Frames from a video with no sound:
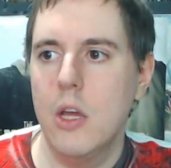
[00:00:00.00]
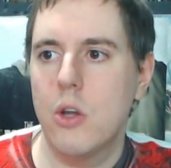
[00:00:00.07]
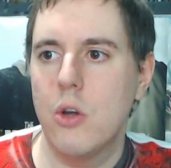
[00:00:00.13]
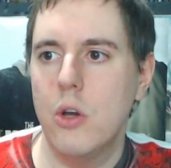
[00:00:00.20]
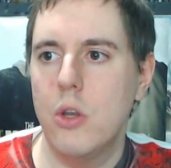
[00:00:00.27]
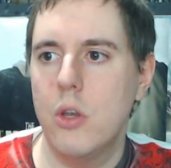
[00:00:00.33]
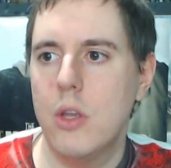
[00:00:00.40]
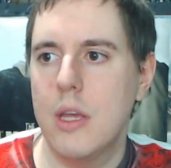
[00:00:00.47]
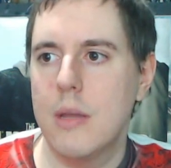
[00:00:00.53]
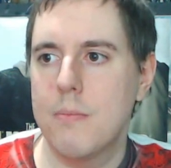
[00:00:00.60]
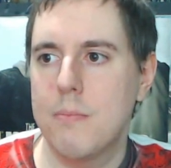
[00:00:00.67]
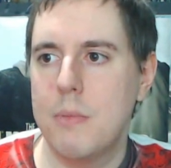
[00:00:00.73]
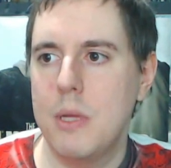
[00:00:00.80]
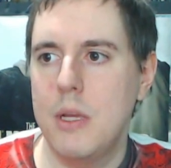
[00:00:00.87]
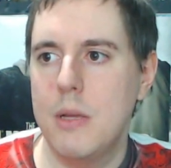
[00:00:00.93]
Could
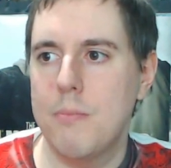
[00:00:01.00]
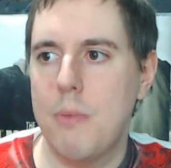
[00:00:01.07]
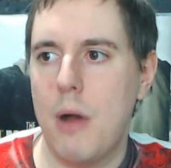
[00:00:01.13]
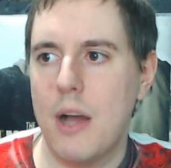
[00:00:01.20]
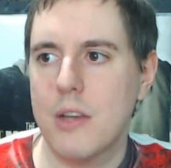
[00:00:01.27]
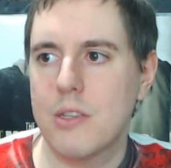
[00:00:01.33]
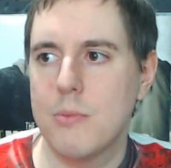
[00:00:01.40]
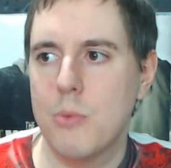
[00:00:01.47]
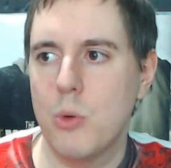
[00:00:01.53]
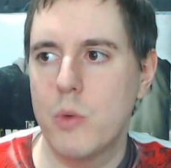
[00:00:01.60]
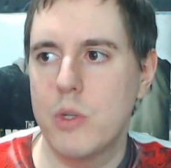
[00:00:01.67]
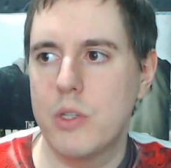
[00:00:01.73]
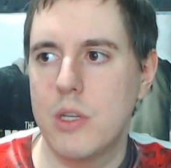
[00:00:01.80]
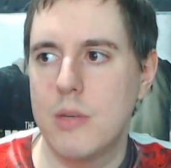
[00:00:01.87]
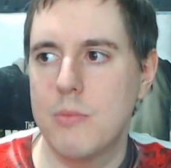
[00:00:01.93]
it be possible
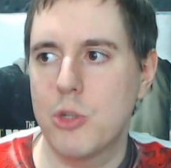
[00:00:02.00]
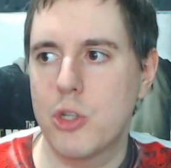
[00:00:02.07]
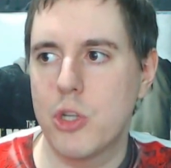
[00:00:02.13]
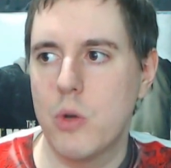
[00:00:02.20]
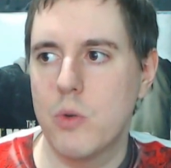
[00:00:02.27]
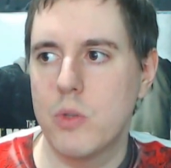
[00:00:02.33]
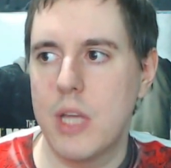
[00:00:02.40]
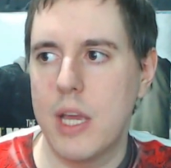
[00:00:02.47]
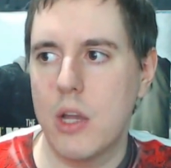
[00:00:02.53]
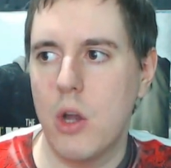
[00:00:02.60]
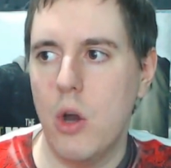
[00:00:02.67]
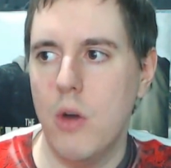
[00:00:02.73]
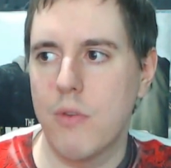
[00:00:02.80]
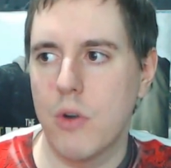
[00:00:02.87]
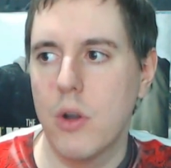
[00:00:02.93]
we see Michonne take
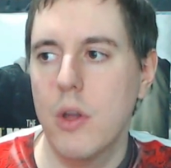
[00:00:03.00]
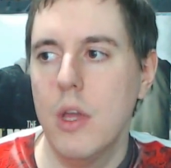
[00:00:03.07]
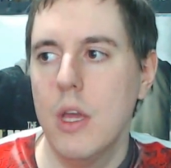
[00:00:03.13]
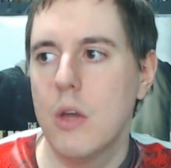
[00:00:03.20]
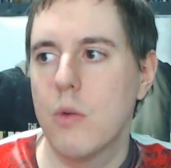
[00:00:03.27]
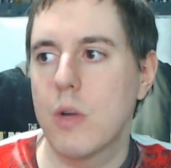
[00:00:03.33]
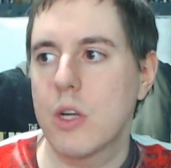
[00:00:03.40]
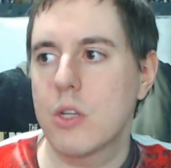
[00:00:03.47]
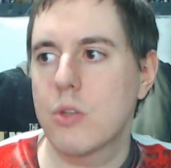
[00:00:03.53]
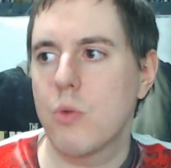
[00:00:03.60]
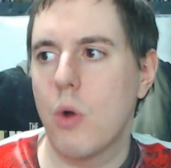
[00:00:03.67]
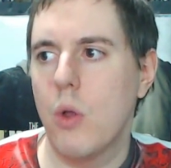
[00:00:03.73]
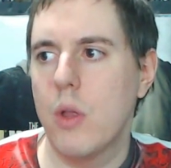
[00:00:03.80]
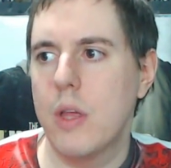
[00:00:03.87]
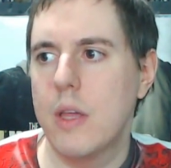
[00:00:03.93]
over Rick's
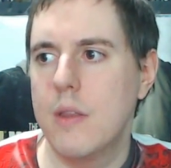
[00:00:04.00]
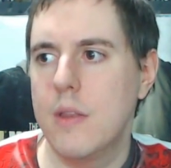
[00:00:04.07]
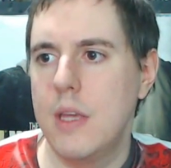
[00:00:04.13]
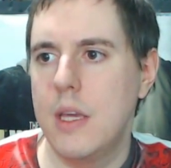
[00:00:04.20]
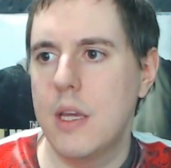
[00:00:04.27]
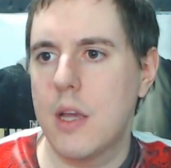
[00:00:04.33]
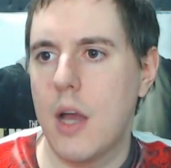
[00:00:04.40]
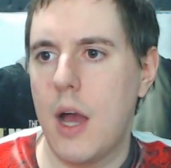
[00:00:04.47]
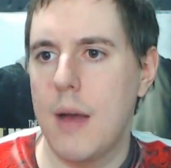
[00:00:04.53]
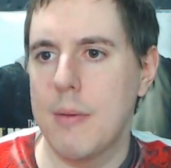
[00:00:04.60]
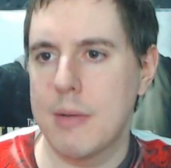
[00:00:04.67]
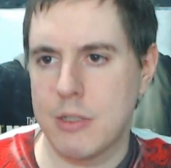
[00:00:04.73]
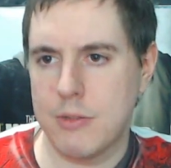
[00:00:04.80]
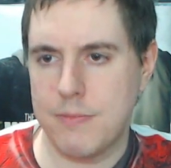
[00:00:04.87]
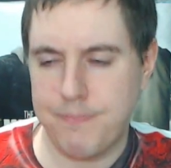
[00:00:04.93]
role in the
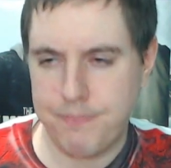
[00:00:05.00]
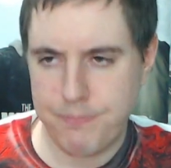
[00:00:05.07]
comics?